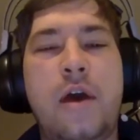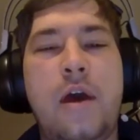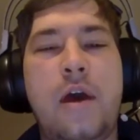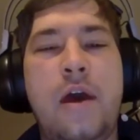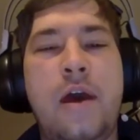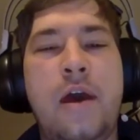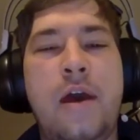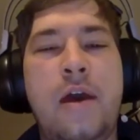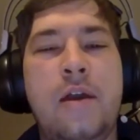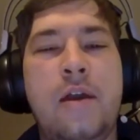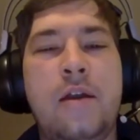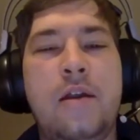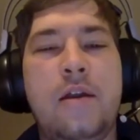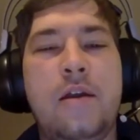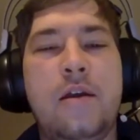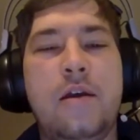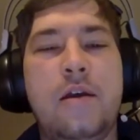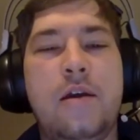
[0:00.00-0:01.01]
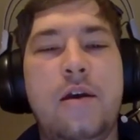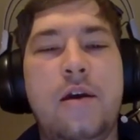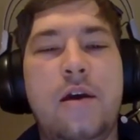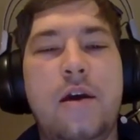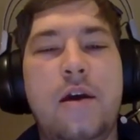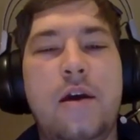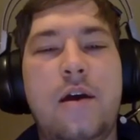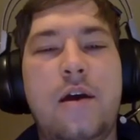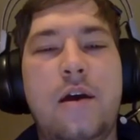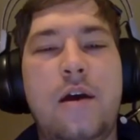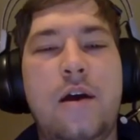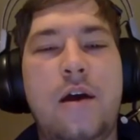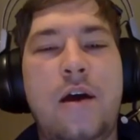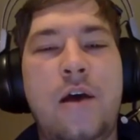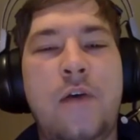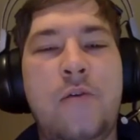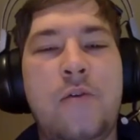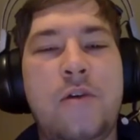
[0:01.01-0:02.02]
And
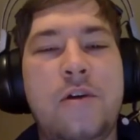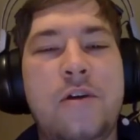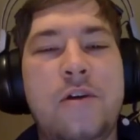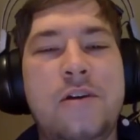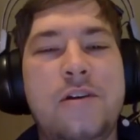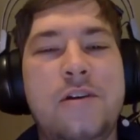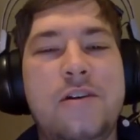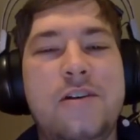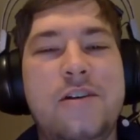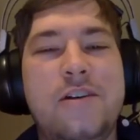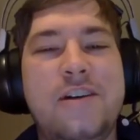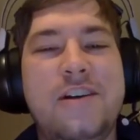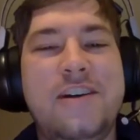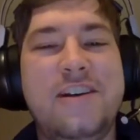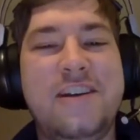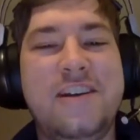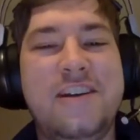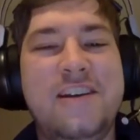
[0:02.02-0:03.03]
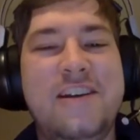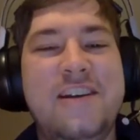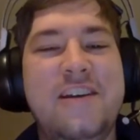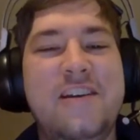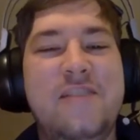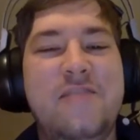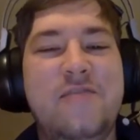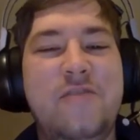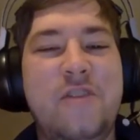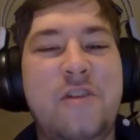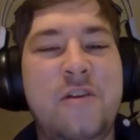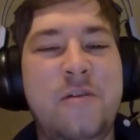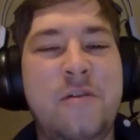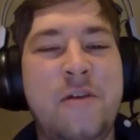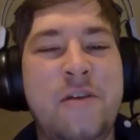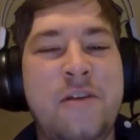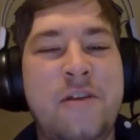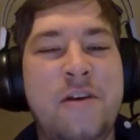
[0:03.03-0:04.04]
I want to, for
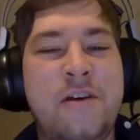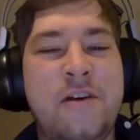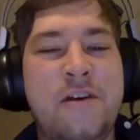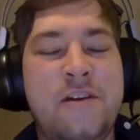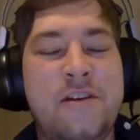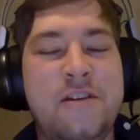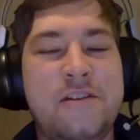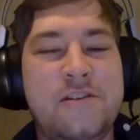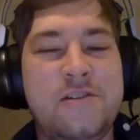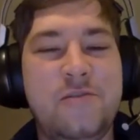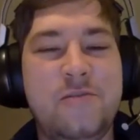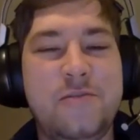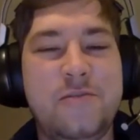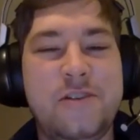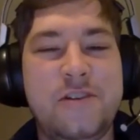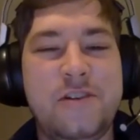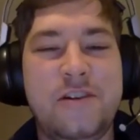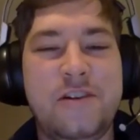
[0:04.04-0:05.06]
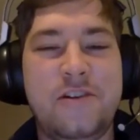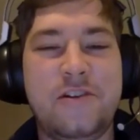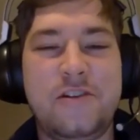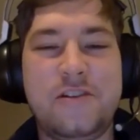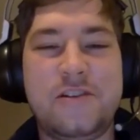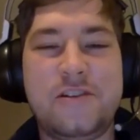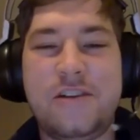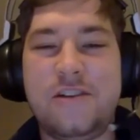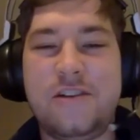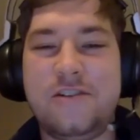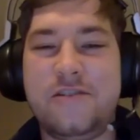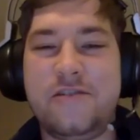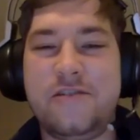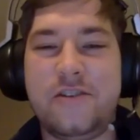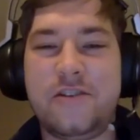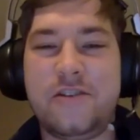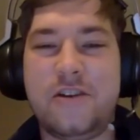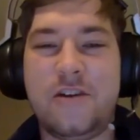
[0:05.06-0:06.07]
all the super good Settlers
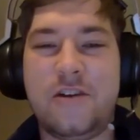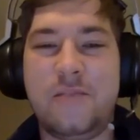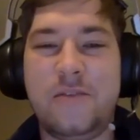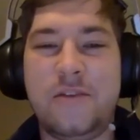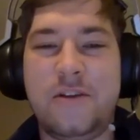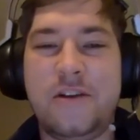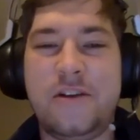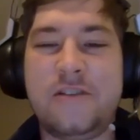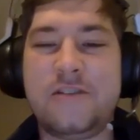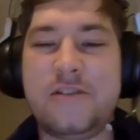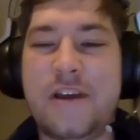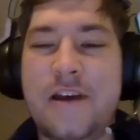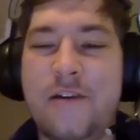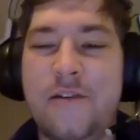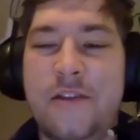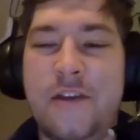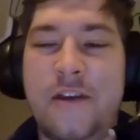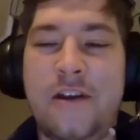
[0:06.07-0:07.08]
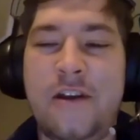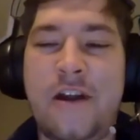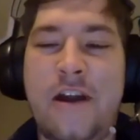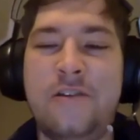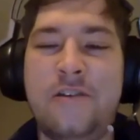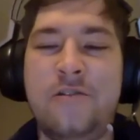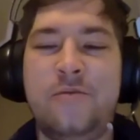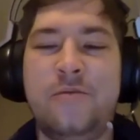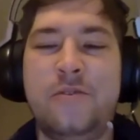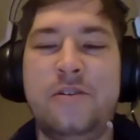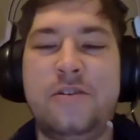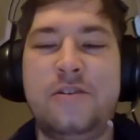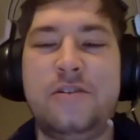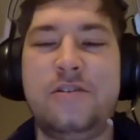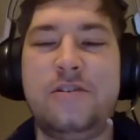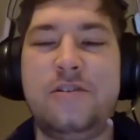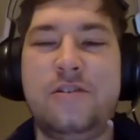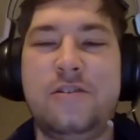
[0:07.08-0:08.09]
of Catan players out there, I do want
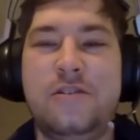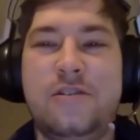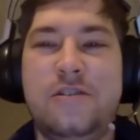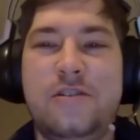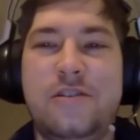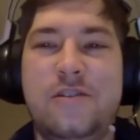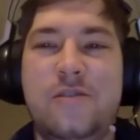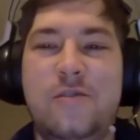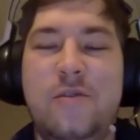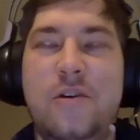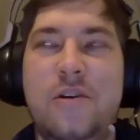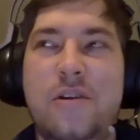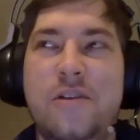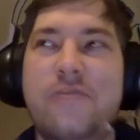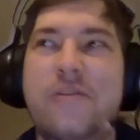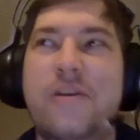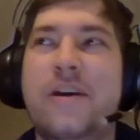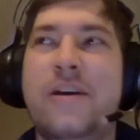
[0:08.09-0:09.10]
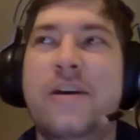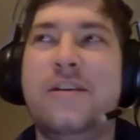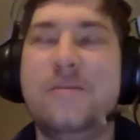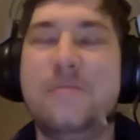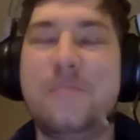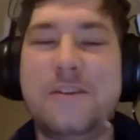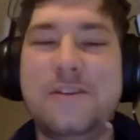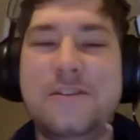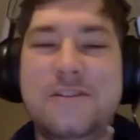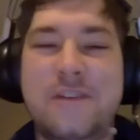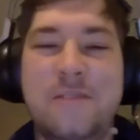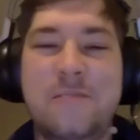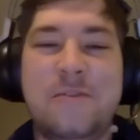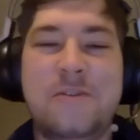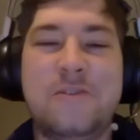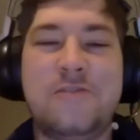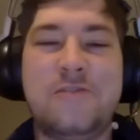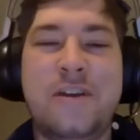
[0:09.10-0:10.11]
to qualify my
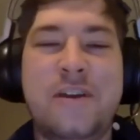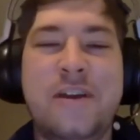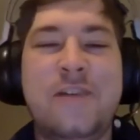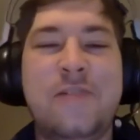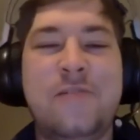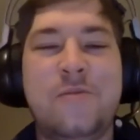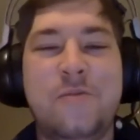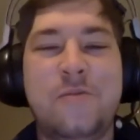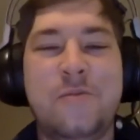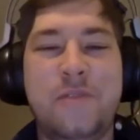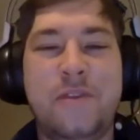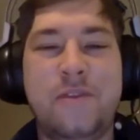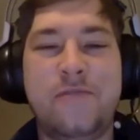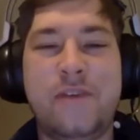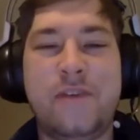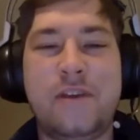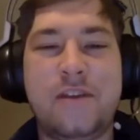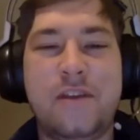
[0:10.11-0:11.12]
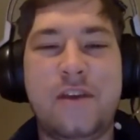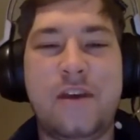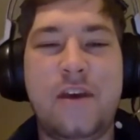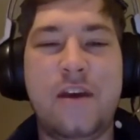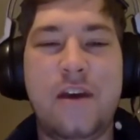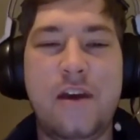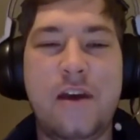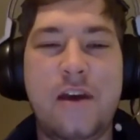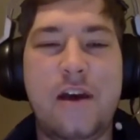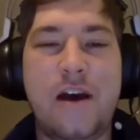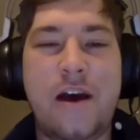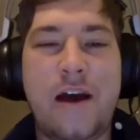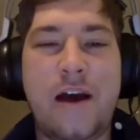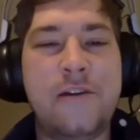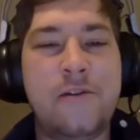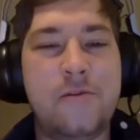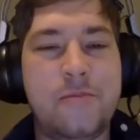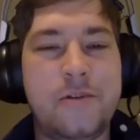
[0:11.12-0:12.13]
statements right now with the fact that
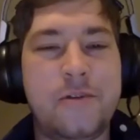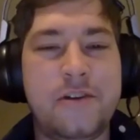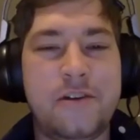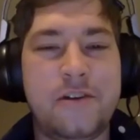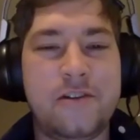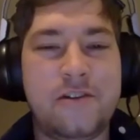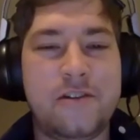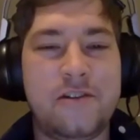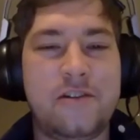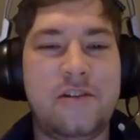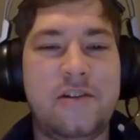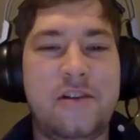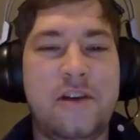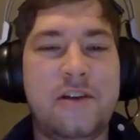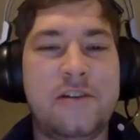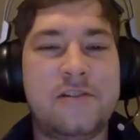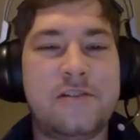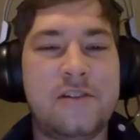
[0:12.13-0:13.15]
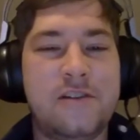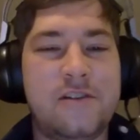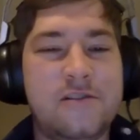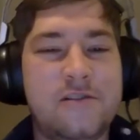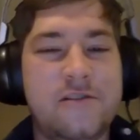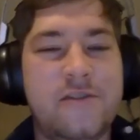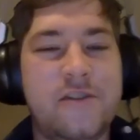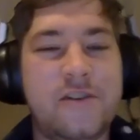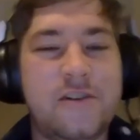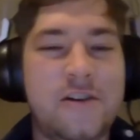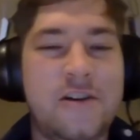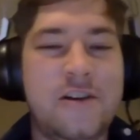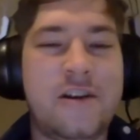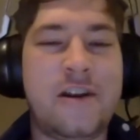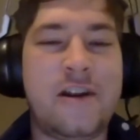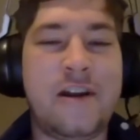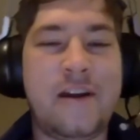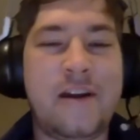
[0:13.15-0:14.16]
I don't particularly like Settlers of Catan,
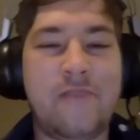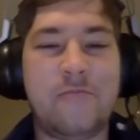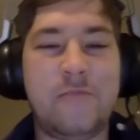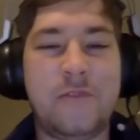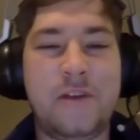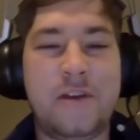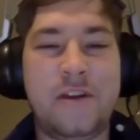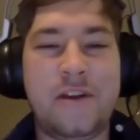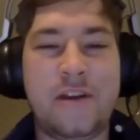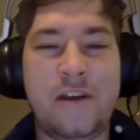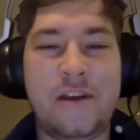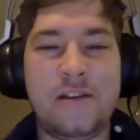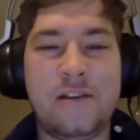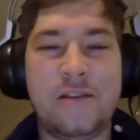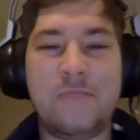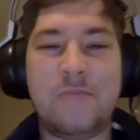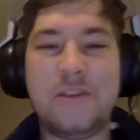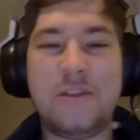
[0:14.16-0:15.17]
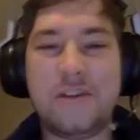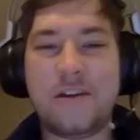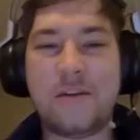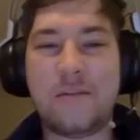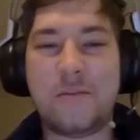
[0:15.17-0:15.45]
and I have played it a limited number.